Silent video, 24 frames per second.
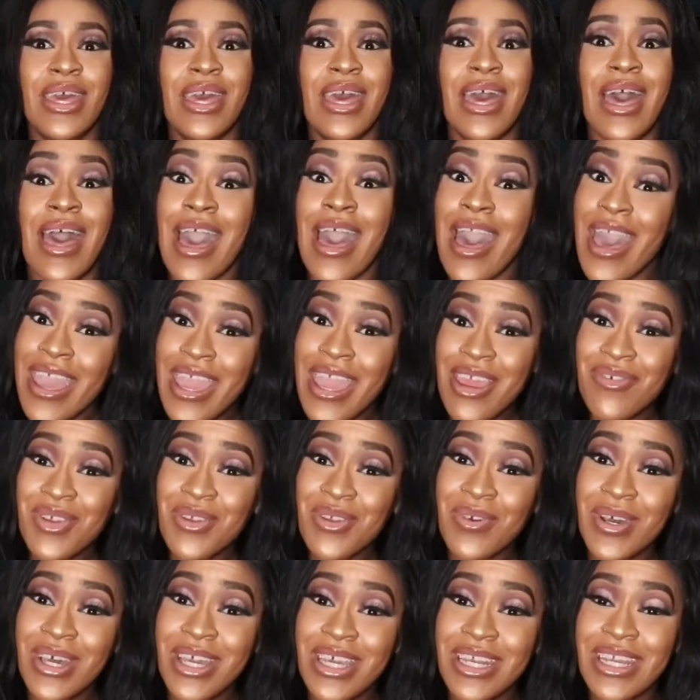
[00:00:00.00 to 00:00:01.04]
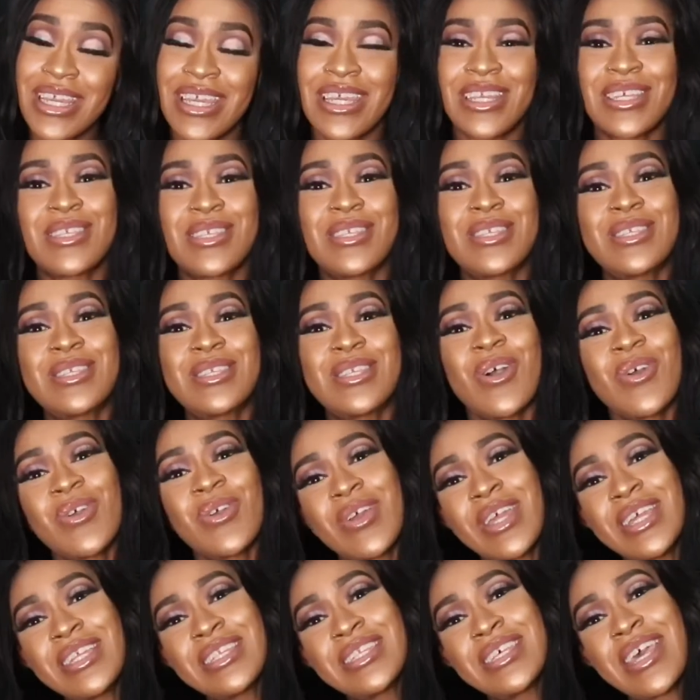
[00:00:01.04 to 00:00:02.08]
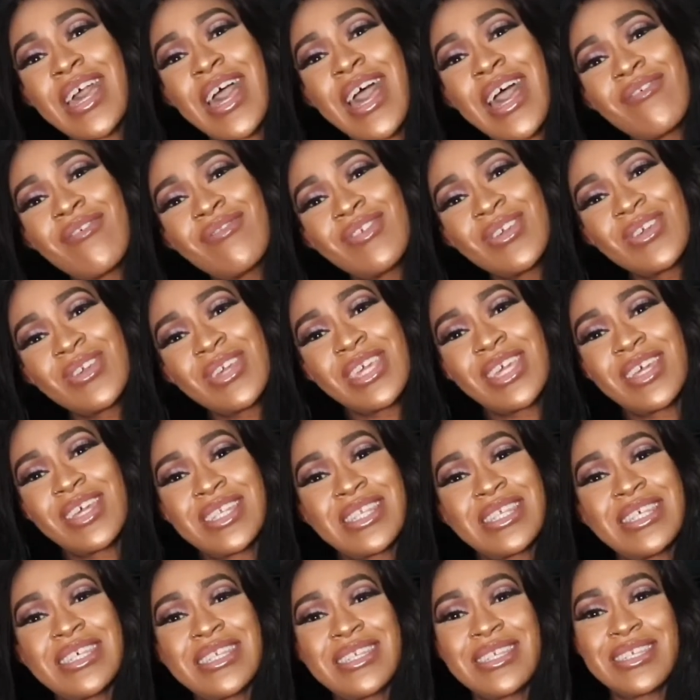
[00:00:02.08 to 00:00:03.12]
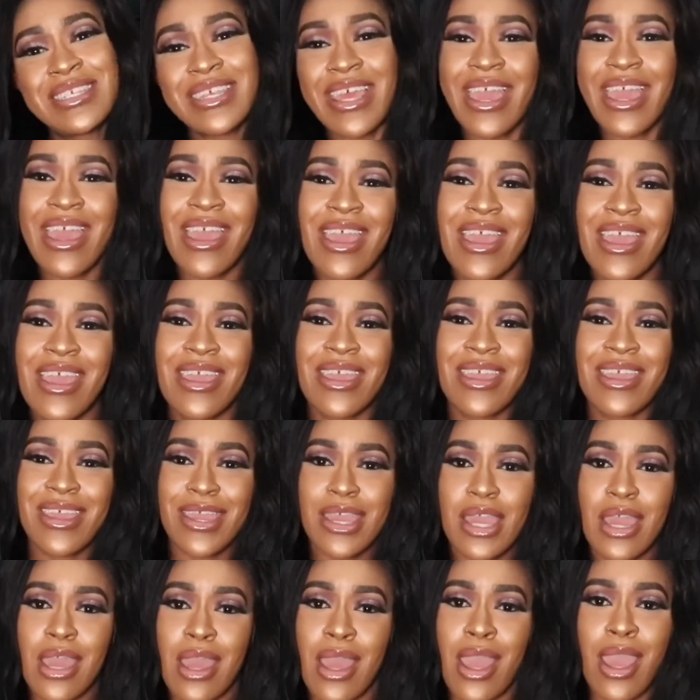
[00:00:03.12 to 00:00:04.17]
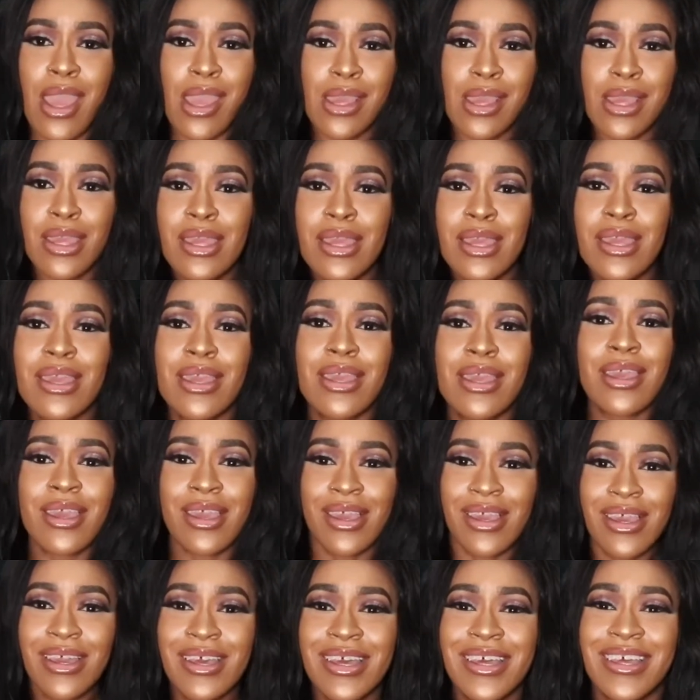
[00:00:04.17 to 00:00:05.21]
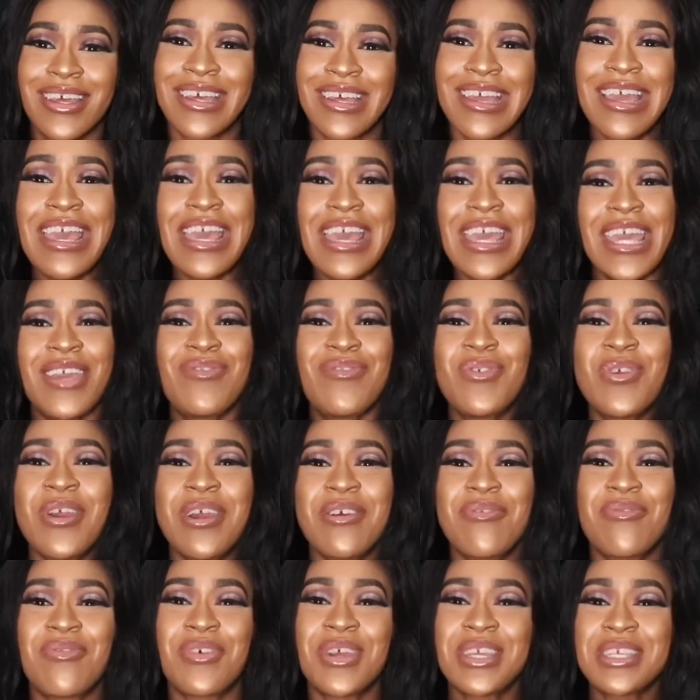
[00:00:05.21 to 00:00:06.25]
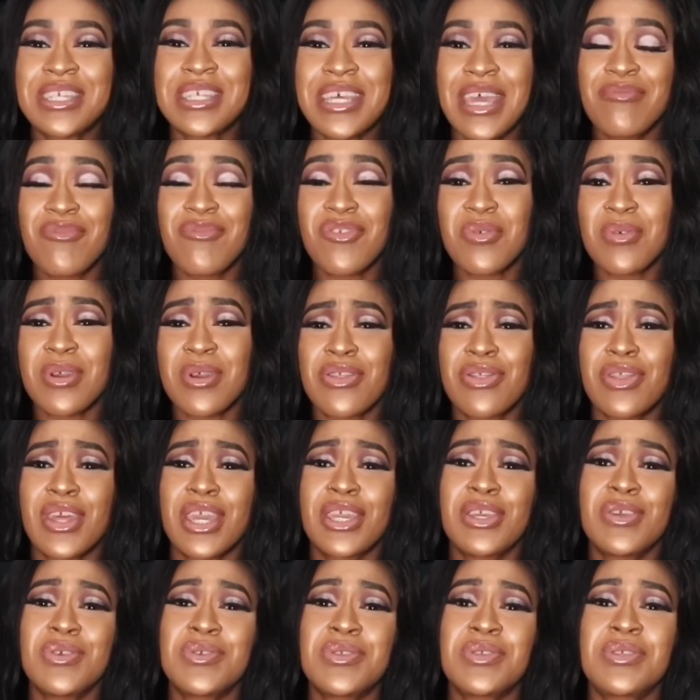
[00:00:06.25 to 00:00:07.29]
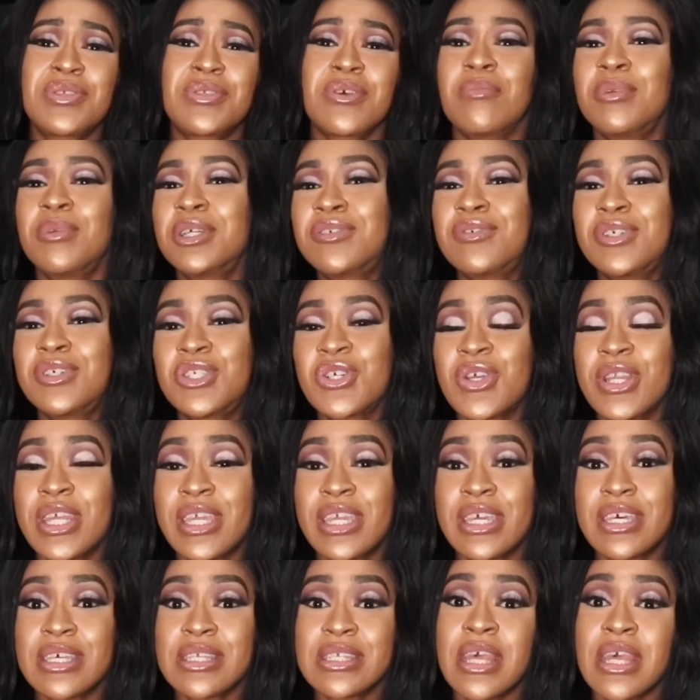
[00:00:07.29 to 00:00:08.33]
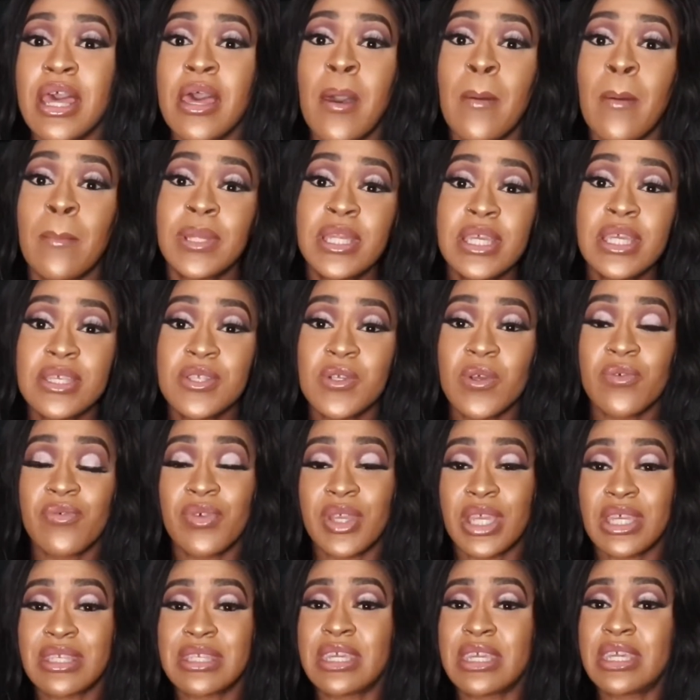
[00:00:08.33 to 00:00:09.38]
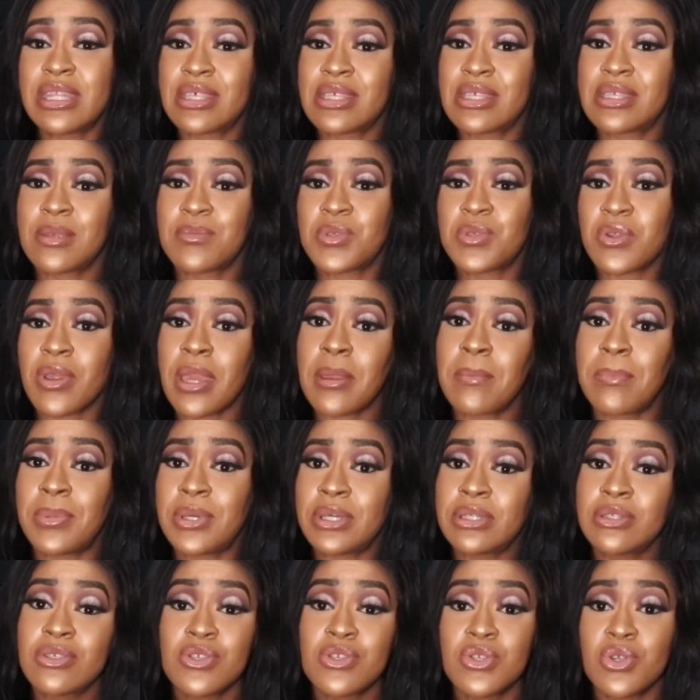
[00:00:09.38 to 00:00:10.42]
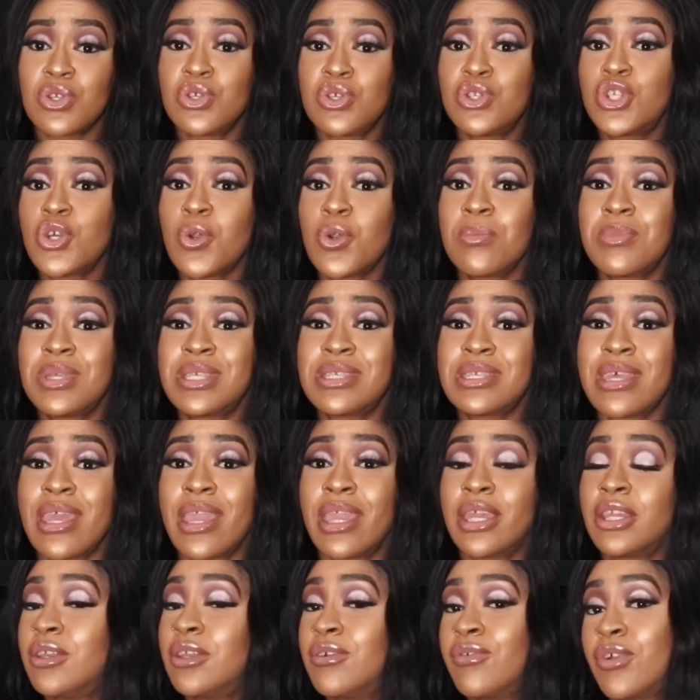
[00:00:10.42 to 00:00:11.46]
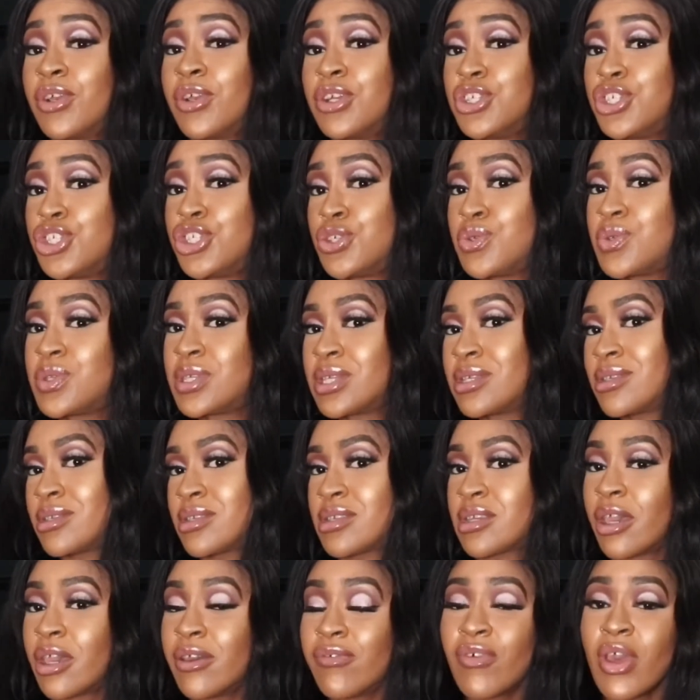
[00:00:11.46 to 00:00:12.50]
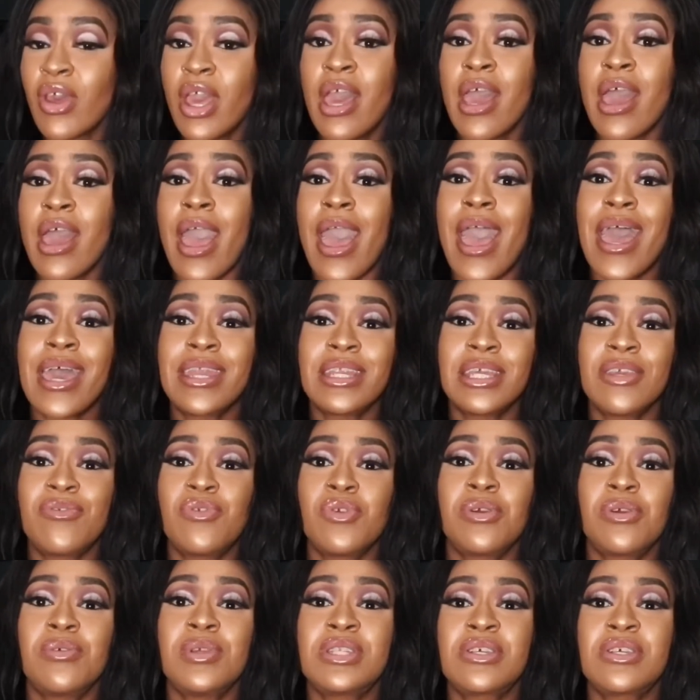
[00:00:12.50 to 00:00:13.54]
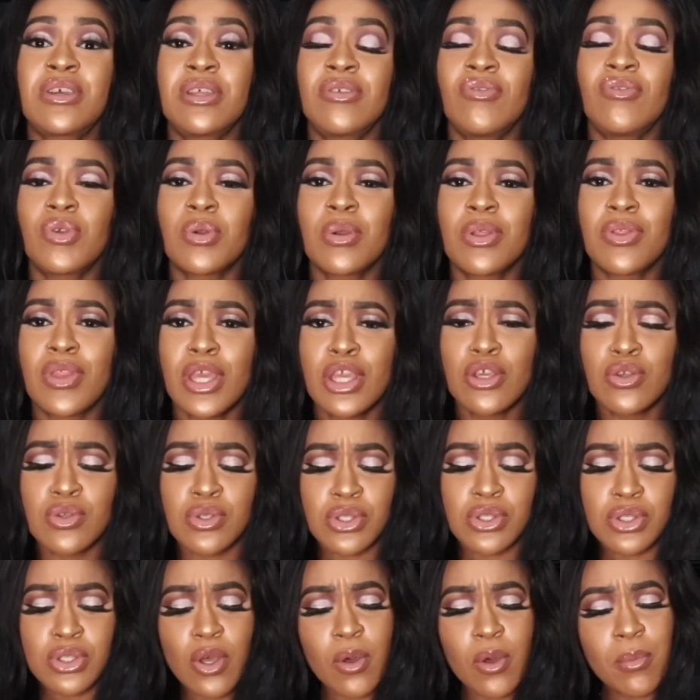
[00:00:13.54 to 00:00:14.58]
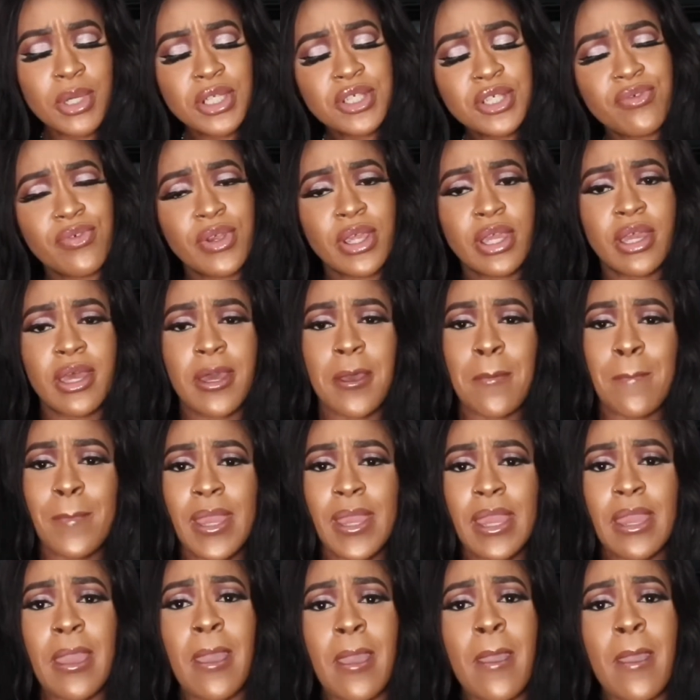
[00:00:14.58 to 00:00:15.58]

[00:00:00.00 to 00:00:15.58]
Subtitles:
Hi everyone, it is so great to have you here today. If you are a first time viewer, thank you so much for joining us. Please don't forget to hit the subscribe button so you don't miss any of our juicy stuff. And if you're a returning viewer, thank you so much for coming